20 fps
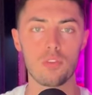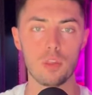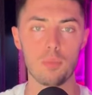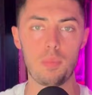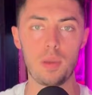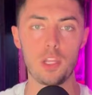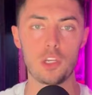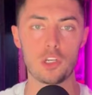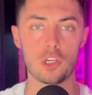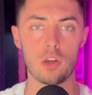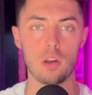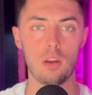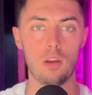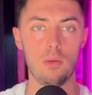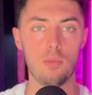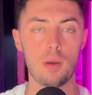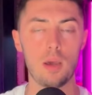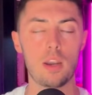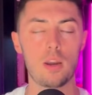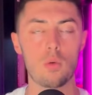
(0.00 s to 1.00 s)
the pitcher no
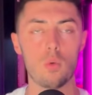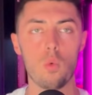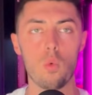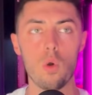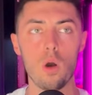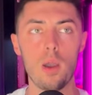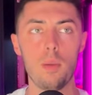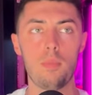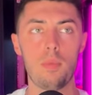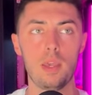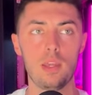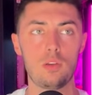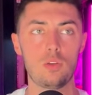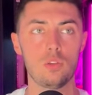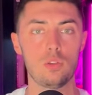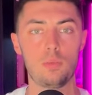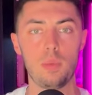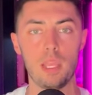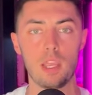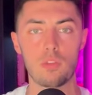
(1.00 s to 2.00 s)
matter what pitch
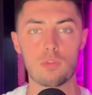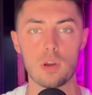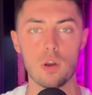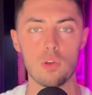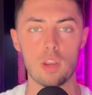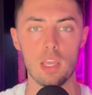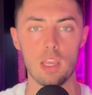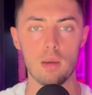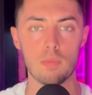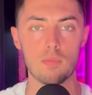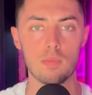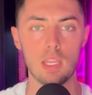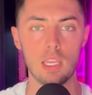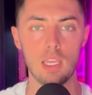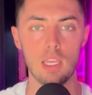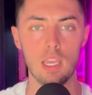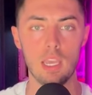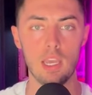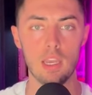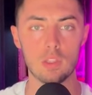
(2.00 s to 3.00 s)
was being thrown to him.
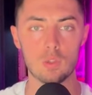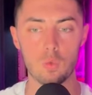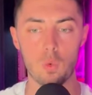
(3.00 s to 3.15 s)
And it's